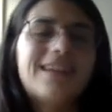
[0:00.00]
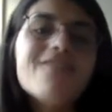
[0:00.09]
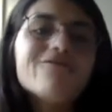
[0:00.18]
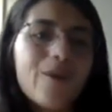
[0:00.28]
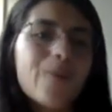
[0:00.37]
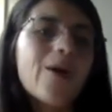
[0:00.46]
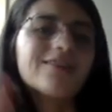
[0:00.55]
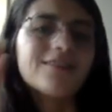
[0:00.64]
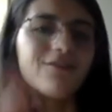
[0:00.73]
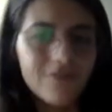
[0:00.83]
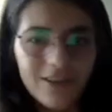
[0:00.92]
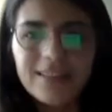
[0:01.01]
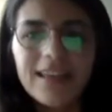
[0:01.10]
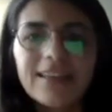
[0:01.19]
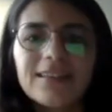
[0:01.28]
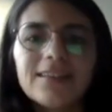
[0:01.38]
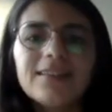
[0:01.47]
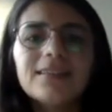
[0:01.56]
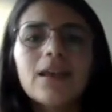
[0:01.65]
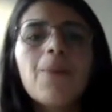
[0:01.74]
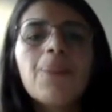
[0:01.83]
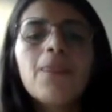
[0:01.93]
enough about the first
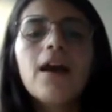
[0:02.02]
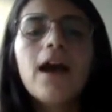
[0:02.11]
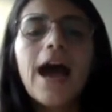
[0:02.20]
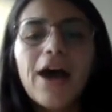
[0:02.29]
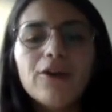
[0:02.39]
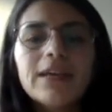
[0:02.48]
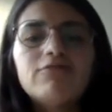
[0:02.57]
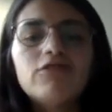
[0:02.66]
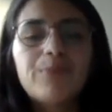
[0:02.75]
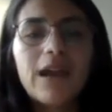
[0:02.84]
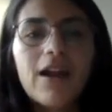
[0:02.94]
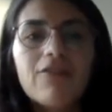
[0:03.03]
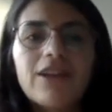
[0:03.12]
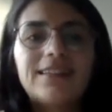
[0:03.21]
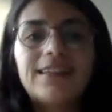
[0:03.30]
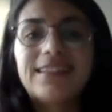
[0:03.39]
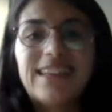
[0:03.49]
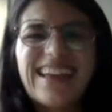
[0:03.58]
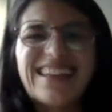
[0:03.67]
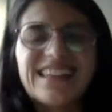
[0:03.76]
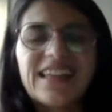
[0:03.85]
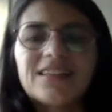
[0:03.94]
sentence. How can we paraphrase the
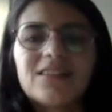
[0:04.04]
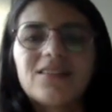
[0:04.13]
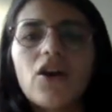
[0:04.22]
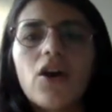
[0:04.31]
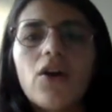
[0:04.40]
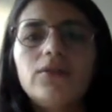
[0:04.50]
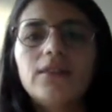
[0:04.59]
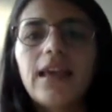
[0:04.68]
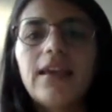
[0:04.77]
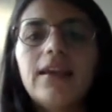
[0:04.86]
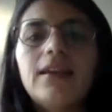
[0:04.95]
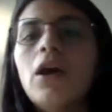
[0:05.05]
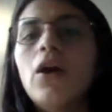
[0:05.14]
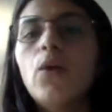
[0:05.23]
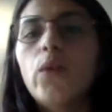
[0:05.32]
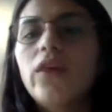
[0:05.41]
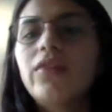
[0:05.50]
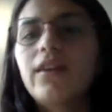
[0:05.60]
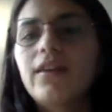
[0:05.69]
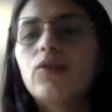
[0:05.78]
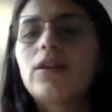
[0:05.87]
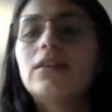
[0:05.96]
second sentence? So saying, with
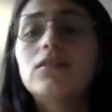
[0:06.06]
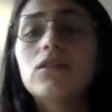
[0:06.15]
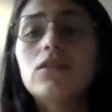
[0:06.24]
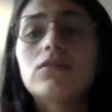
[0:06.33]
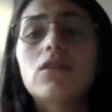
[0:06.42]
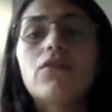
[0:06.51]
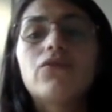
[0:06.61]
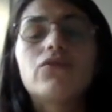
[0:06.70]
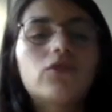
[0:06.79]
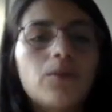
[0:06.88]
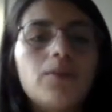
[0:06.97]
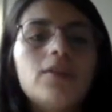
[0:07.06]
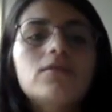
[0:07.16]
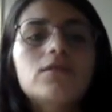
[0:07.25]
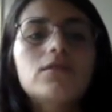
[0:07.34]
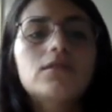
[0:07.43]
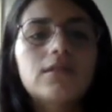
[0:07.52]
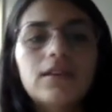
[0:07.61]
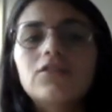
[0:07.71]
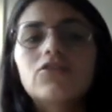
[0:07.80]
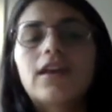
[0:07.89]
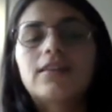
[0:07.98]
increased use of computers, the
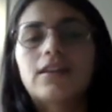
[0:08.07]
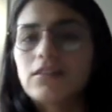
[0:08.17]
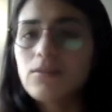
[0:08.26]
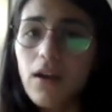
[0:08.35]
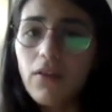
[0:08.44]
internet, and